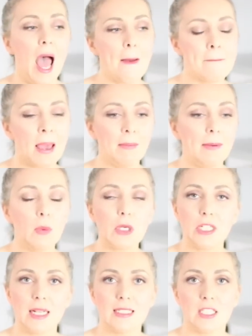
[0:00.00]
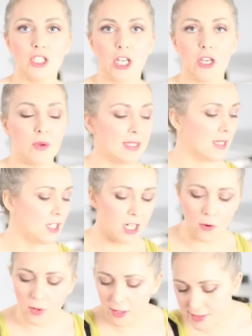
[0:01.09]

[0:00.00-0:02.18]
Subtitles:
And maybe what you need to do is, you know, when I